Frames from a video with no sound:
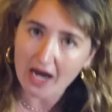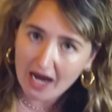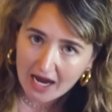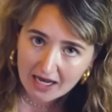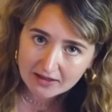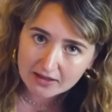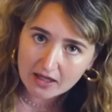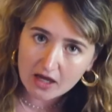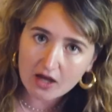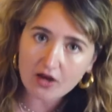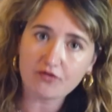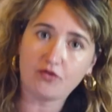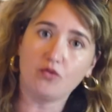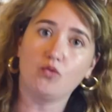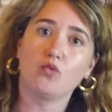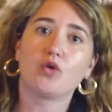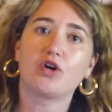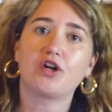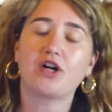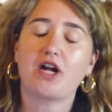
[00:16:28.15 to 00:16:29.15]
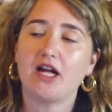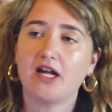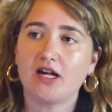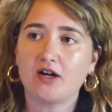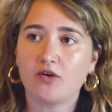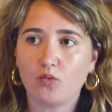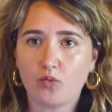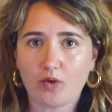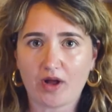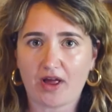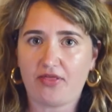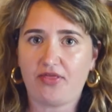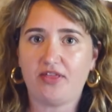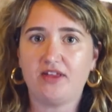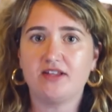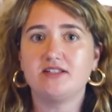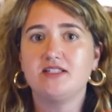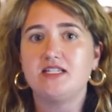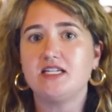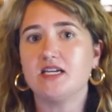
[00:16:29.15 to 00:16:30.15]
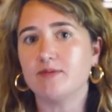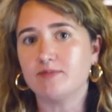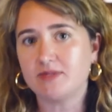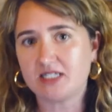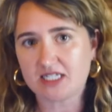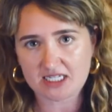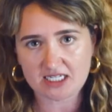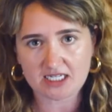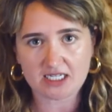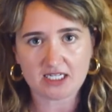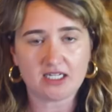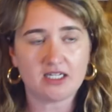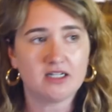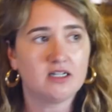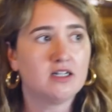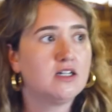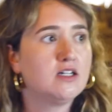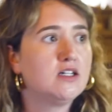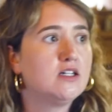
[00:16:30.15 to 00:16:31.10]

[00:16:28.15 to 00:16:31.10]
I love working with DMT,